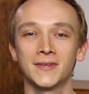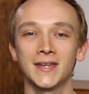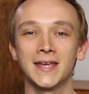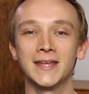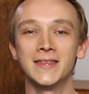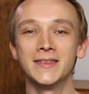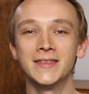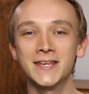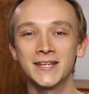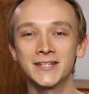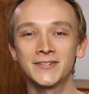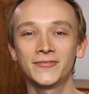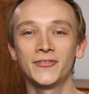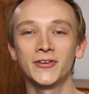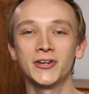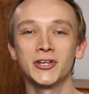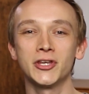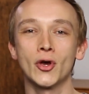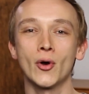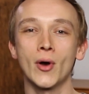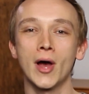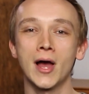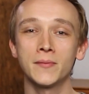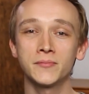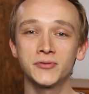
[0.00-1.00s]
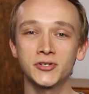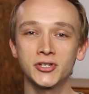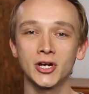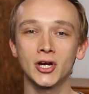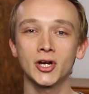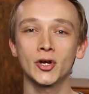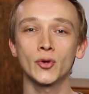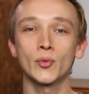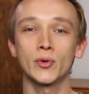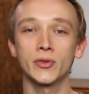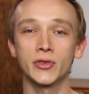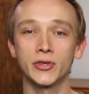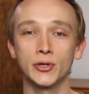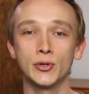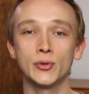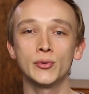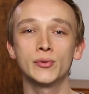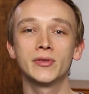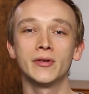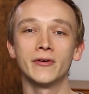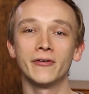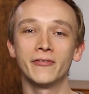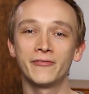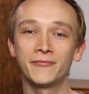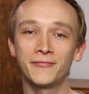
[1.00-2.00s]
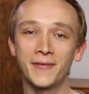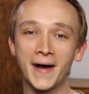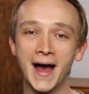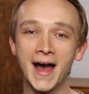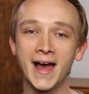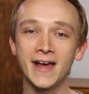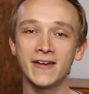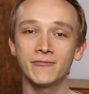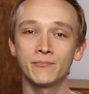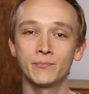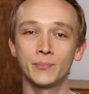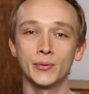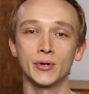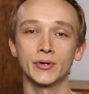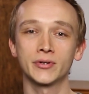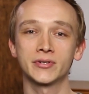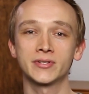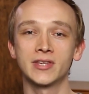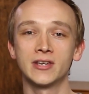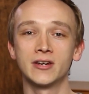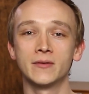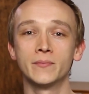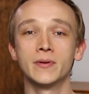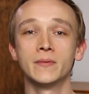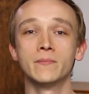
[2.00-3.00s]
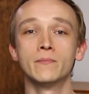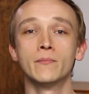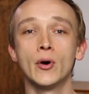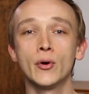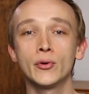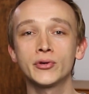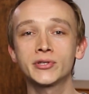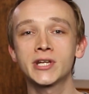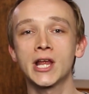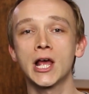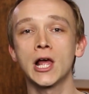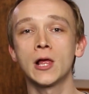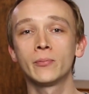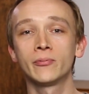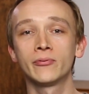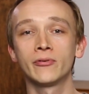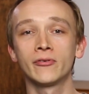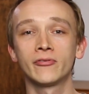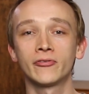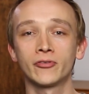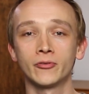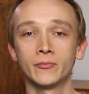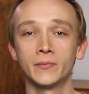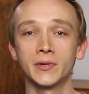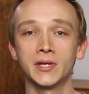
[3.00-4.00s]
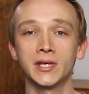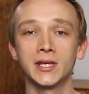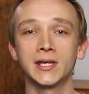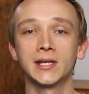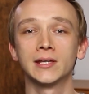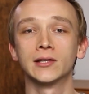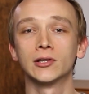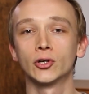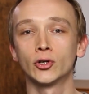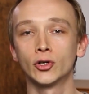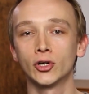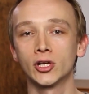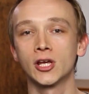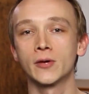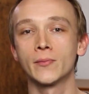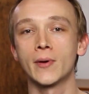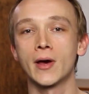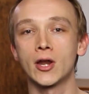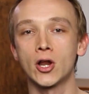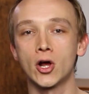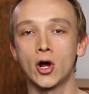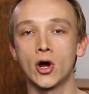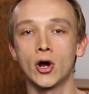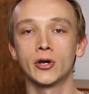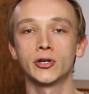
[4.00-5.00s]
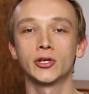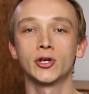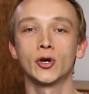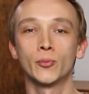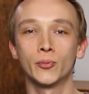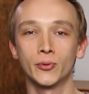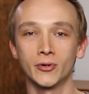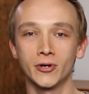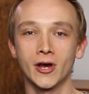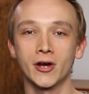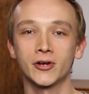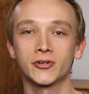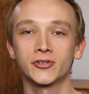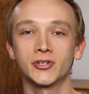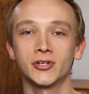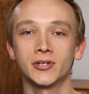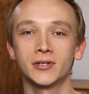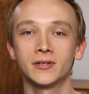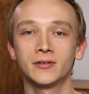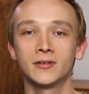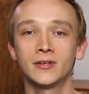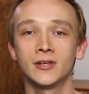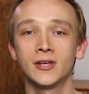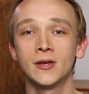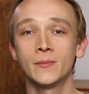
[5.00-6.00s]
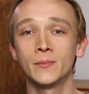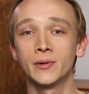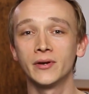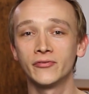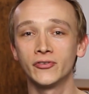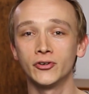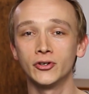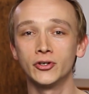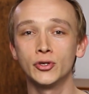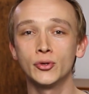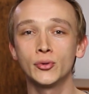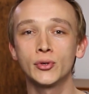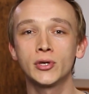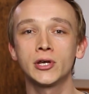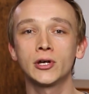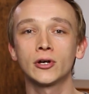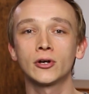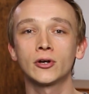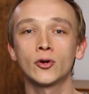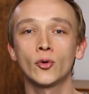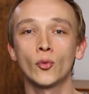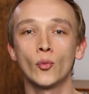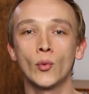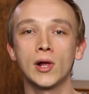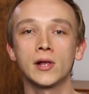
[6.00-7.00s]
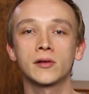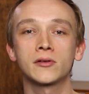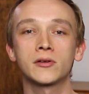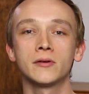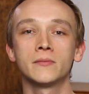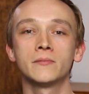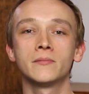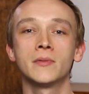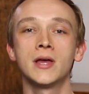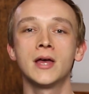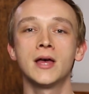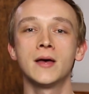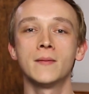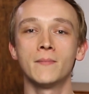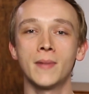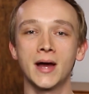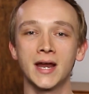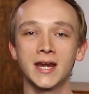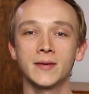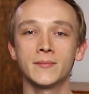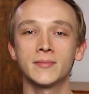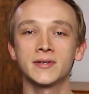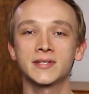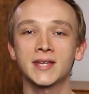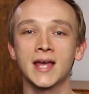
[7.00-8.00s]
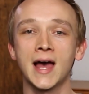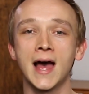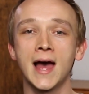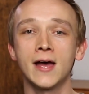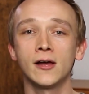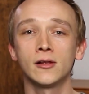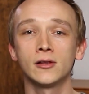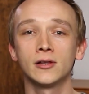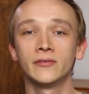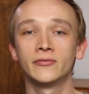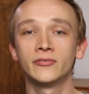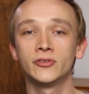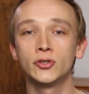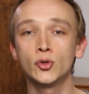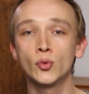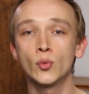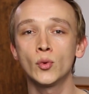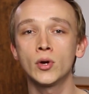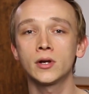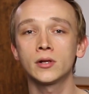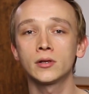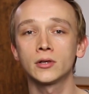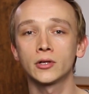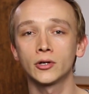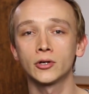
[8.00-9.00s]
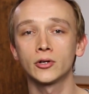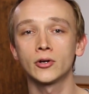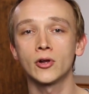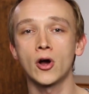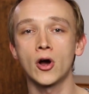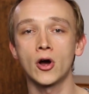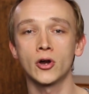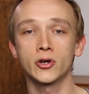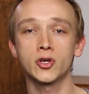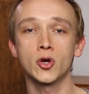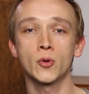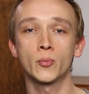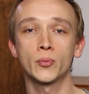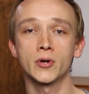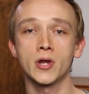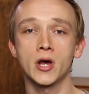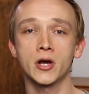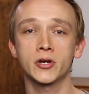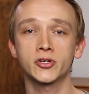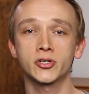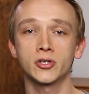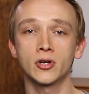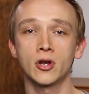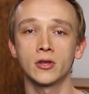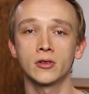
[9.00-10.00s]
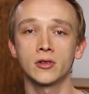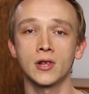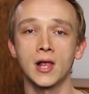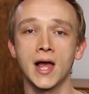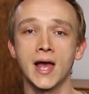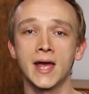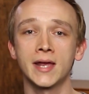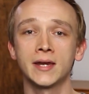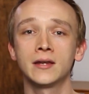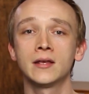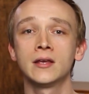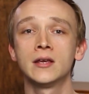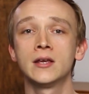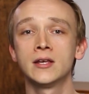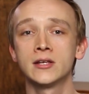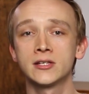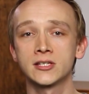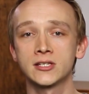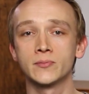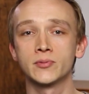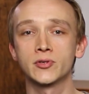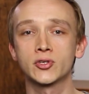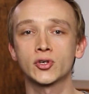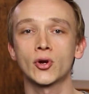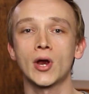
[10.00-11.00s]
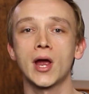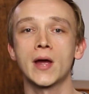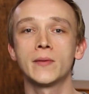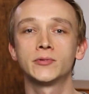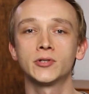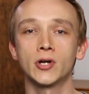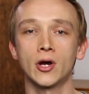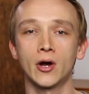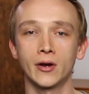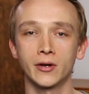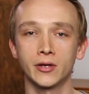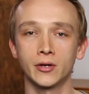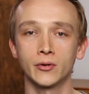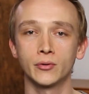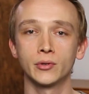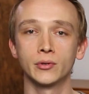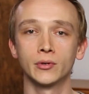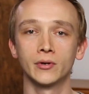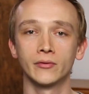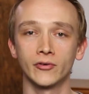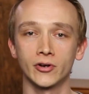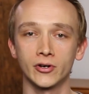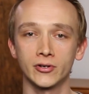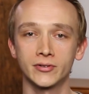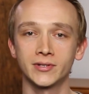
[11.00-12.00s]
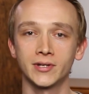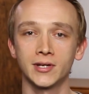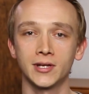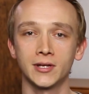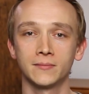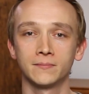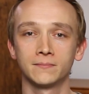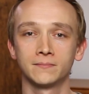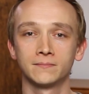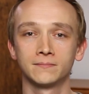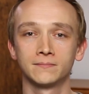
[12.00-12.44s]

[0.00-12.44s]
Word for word: In this video, I'm sharing with you the five books that have been most helpful for me in learning about audio production. But if you're new here, welcome. My name is Kyle. If you want to learn audio production online, subscribe to Audio University.